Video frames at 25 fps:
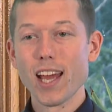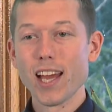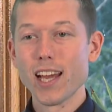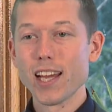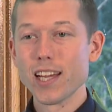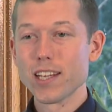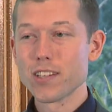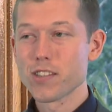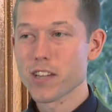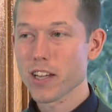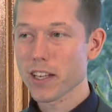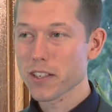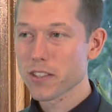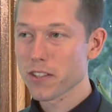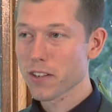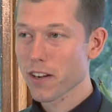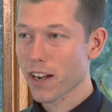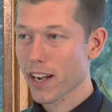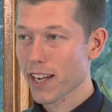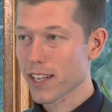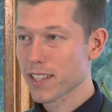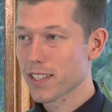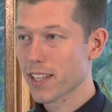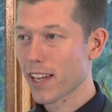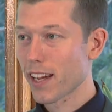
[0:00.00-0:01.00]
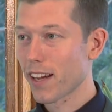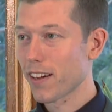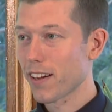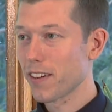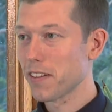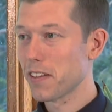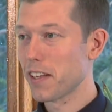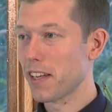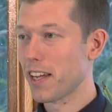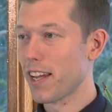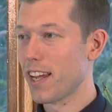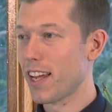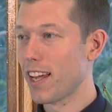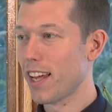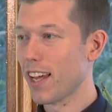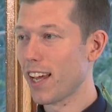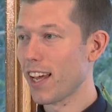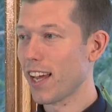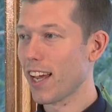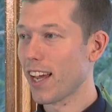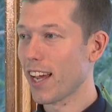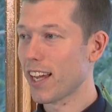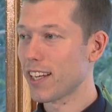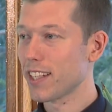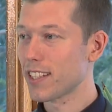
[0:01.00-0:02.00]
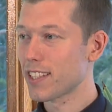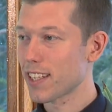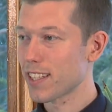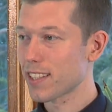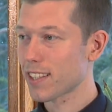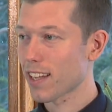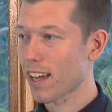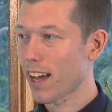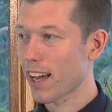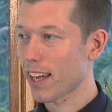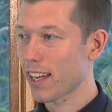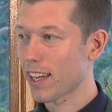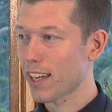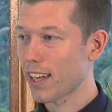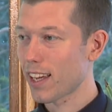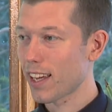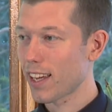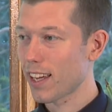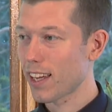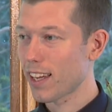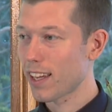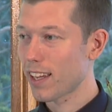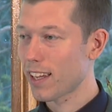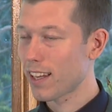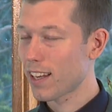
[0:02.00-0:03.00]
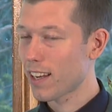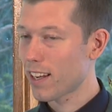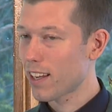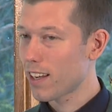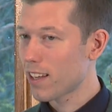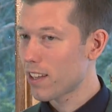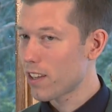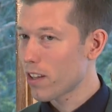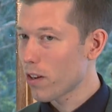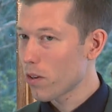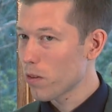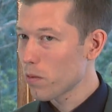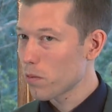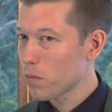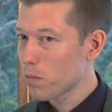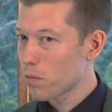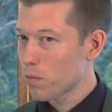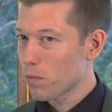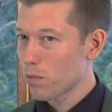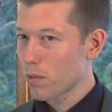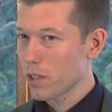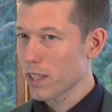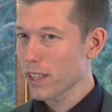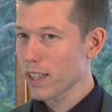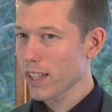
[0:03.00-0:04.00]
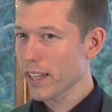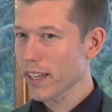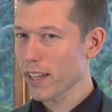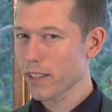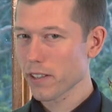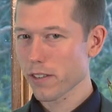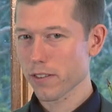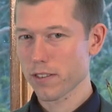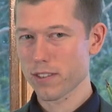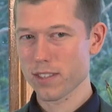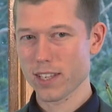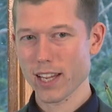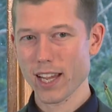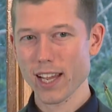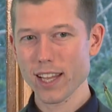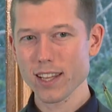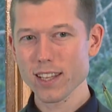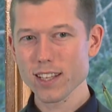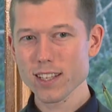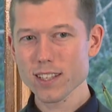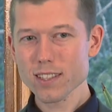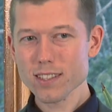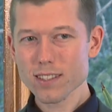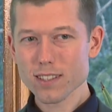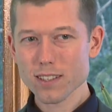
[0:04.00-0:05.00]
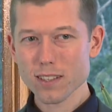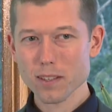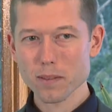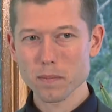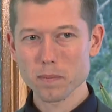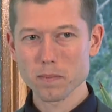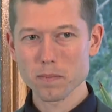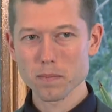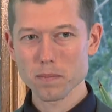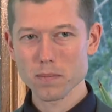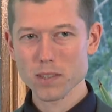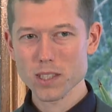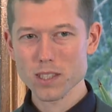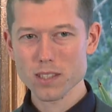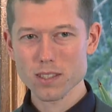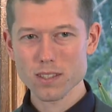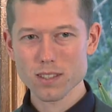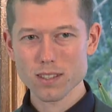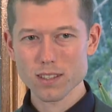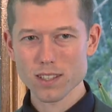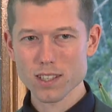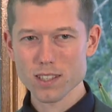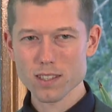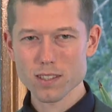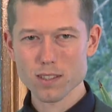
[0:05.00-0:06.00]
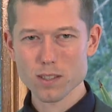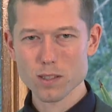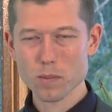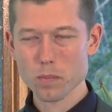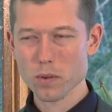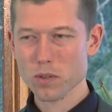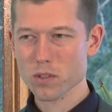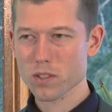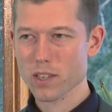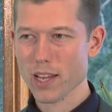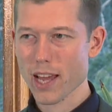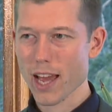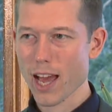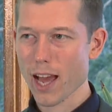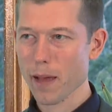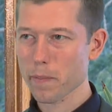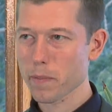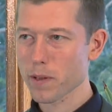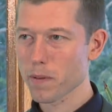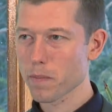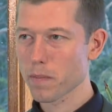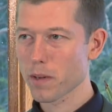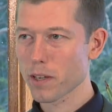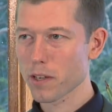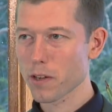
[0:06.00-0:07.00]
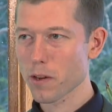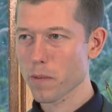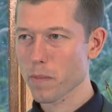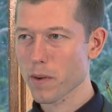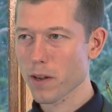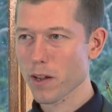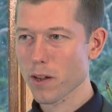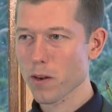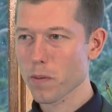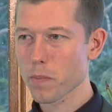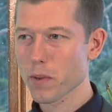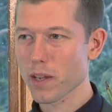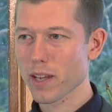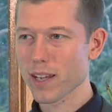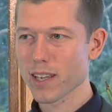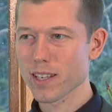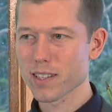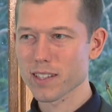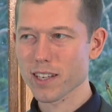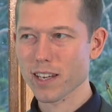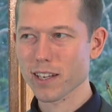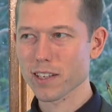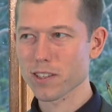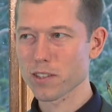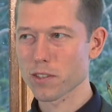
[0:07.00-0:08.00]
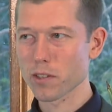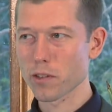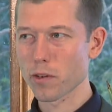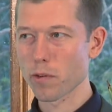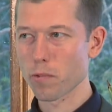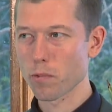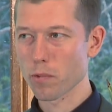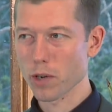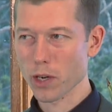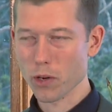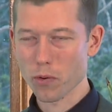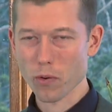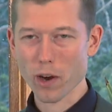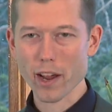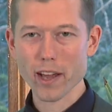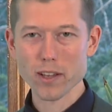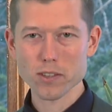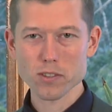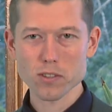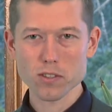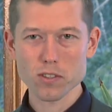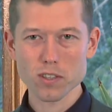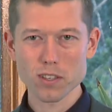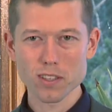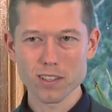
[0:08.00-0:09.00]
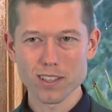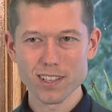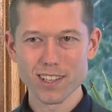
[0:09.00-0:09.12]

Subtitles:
checks her eyes out, and he says, I don't really understand this. This isn't supposed to happen, but your myopia has actually regressed.